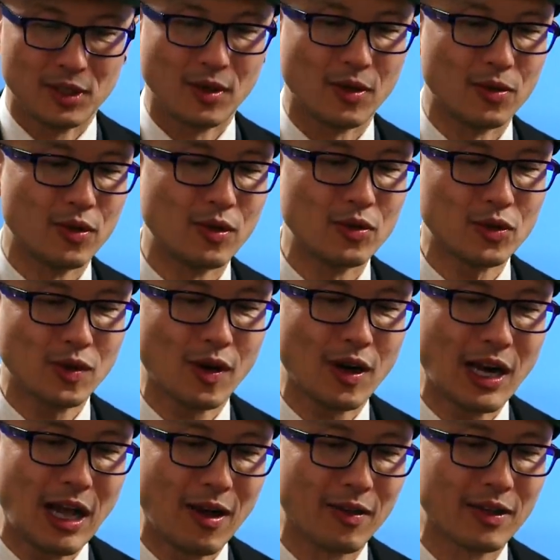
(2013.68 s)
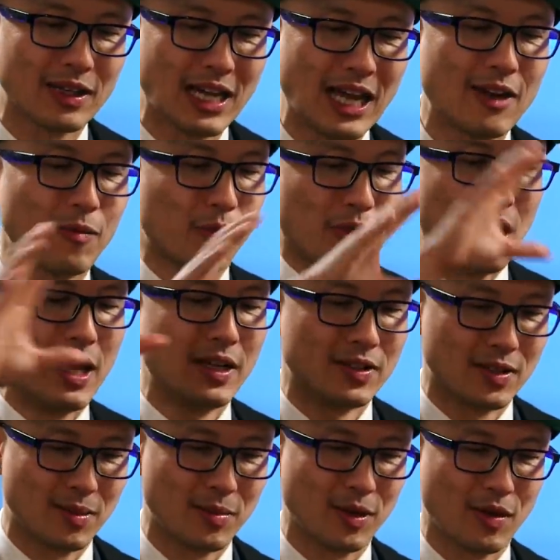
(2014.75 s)
So you started out kind of broad
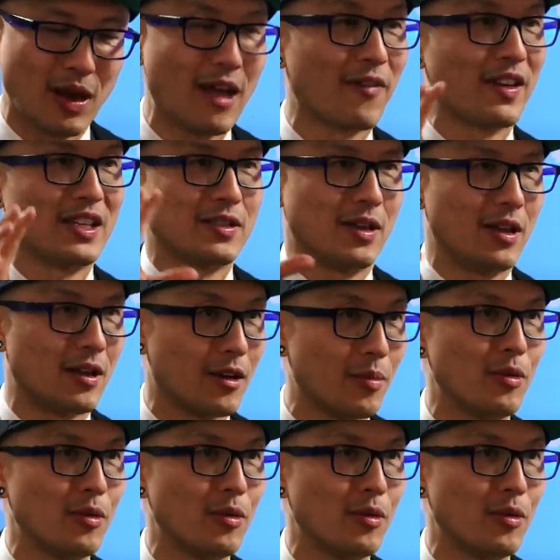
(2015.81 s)
as I'm a graphic designer,